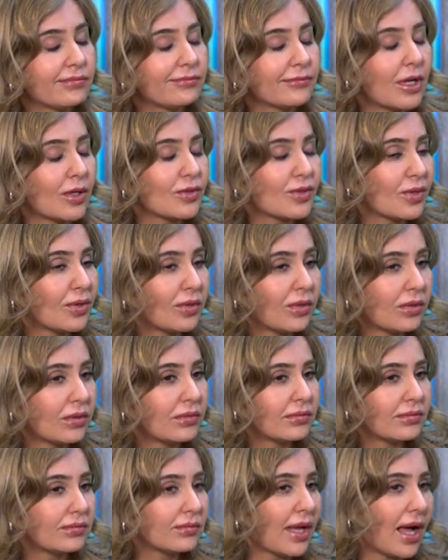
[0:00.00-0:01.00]
Also
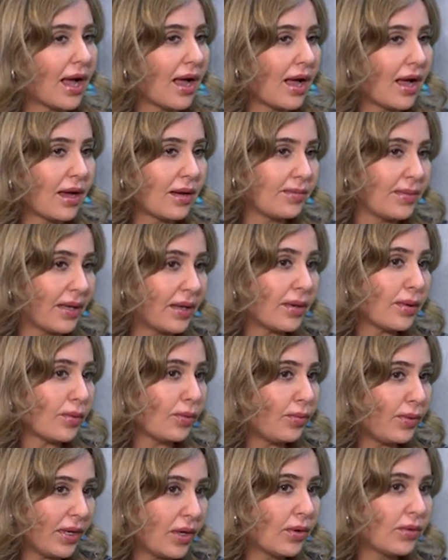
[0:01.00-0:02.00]
known.
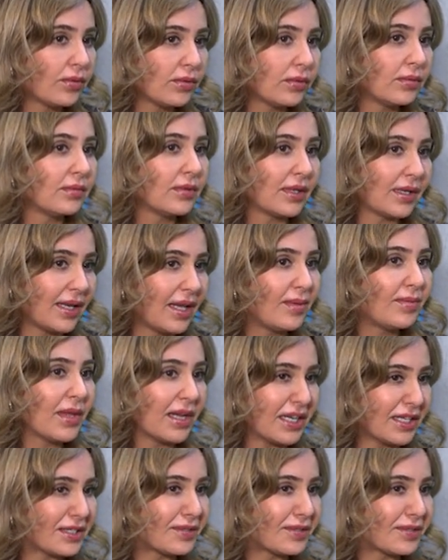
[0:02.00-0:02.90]
We don't claim that it's